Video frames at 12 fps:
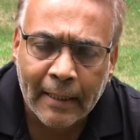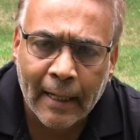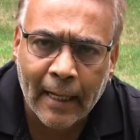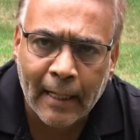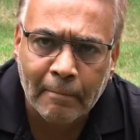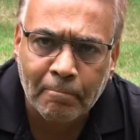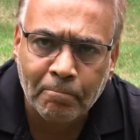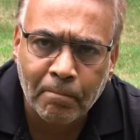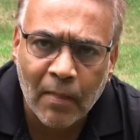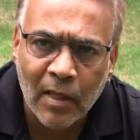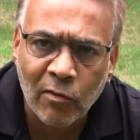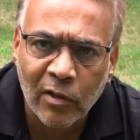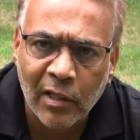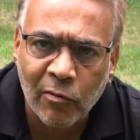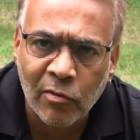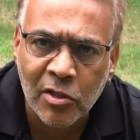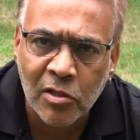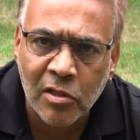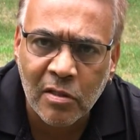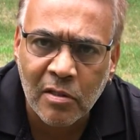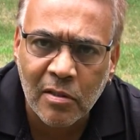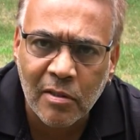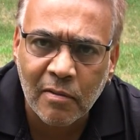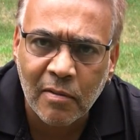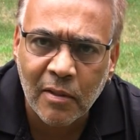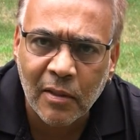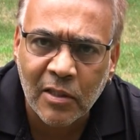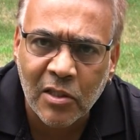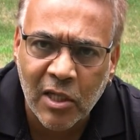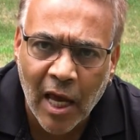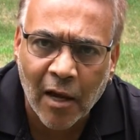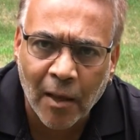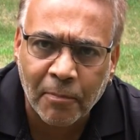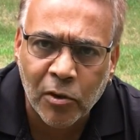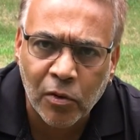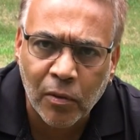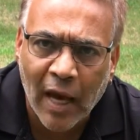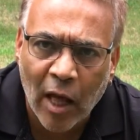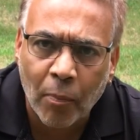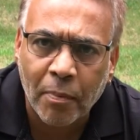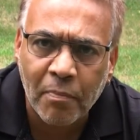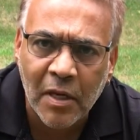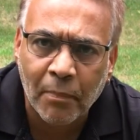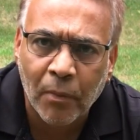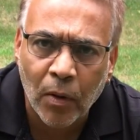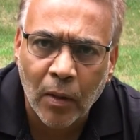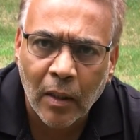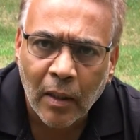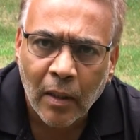um, it was set up to help people